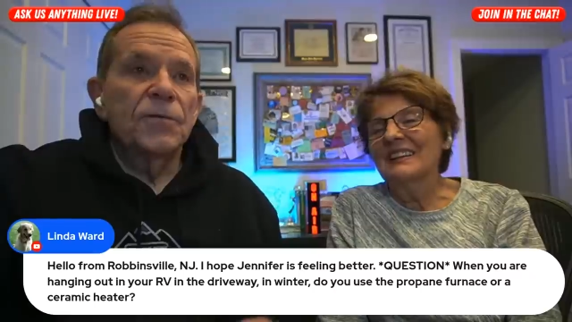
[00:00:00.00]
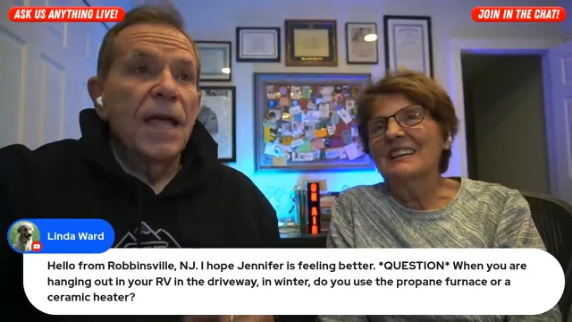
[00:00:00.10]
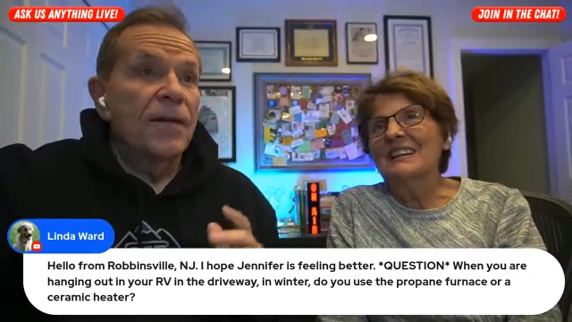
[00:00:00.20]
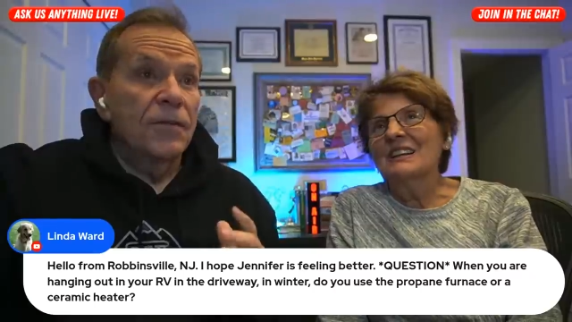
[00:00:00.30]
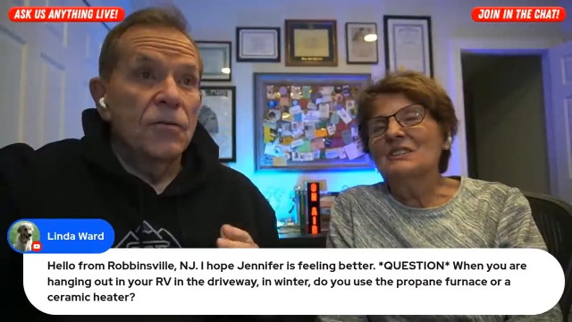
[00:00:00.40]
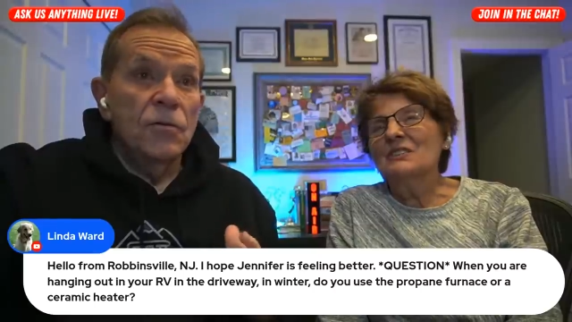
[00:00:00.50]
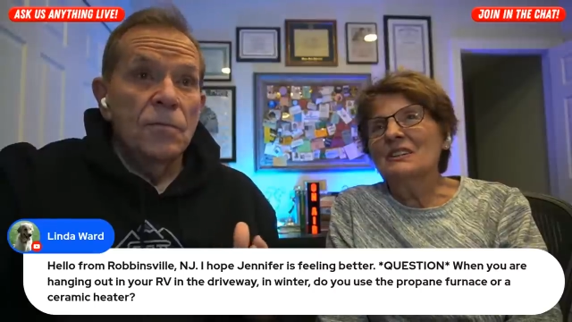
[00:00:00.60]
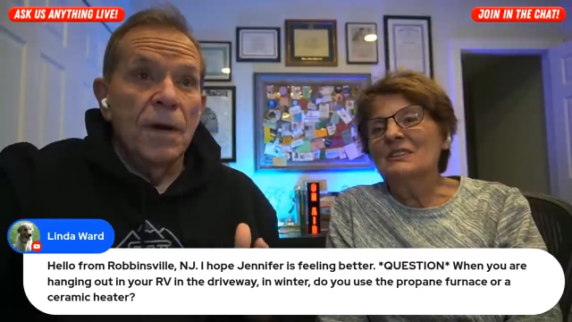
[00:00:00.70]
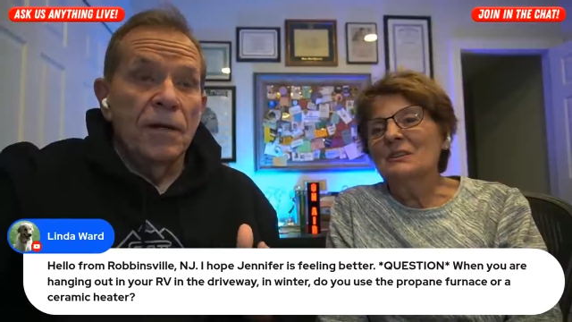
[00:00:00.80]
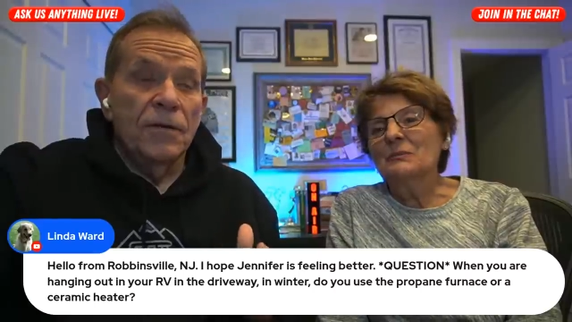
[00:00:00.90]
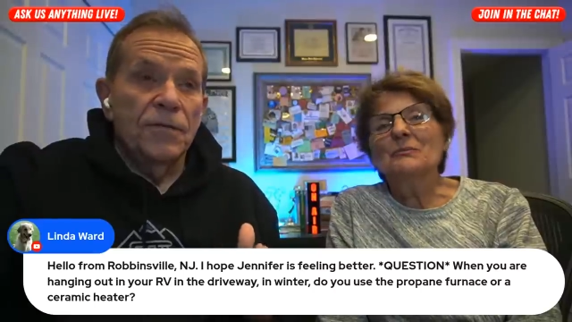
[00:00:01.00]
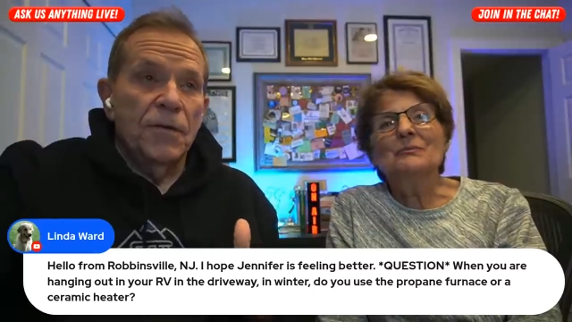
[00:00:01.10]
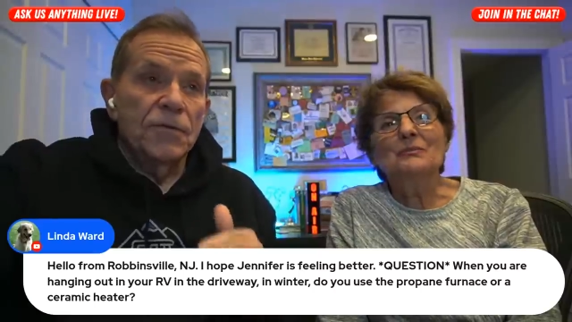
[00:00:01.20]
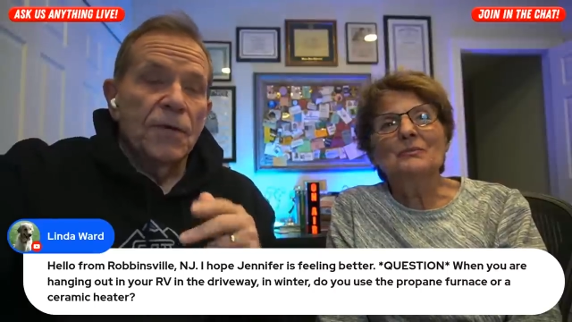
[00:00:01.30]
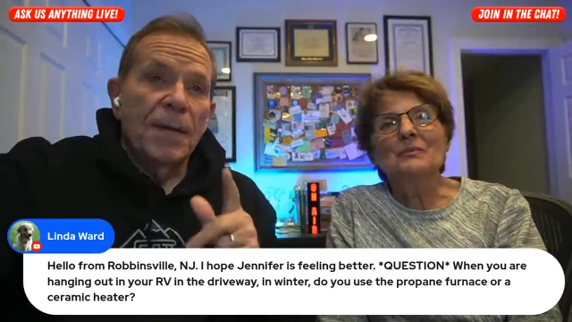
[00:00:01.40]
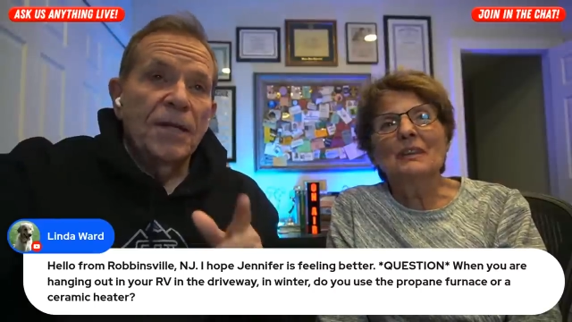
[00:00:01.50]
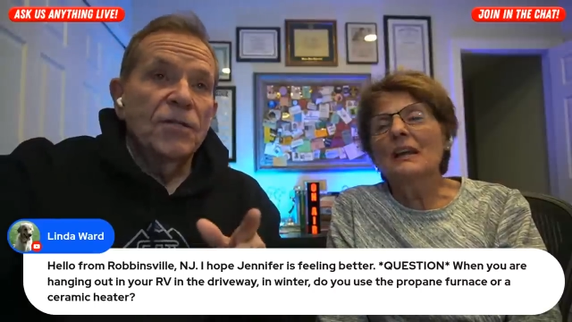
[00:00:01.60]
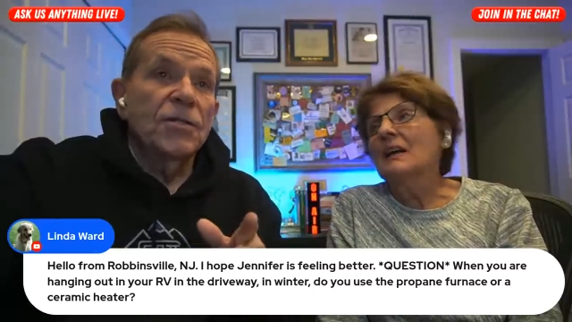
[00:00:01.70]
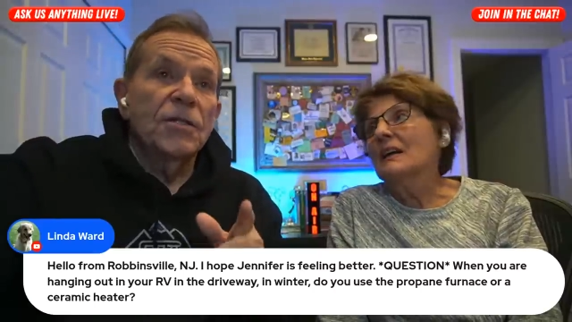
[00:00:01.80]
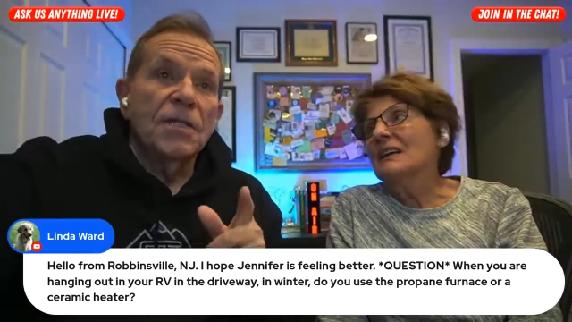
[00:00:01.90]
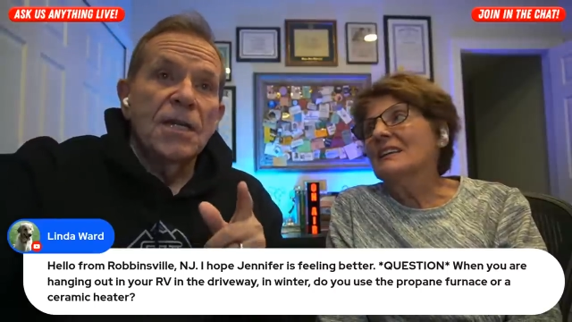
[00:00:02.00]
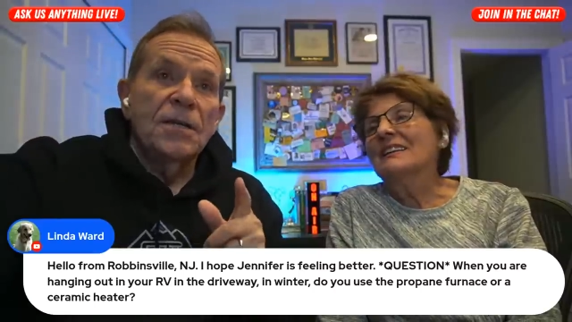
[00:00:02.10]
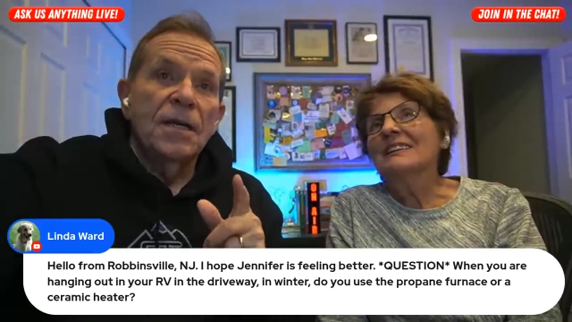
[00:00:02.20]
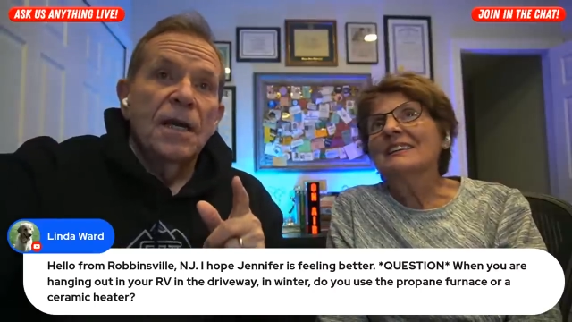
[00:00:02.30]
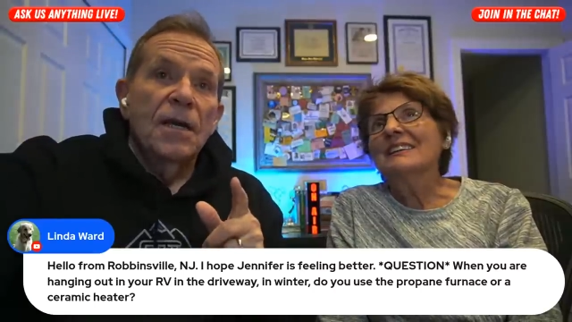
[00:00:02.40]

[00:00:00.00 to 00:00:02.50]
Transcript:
Speaker 1: We have a new microphone, so I'm anxious to see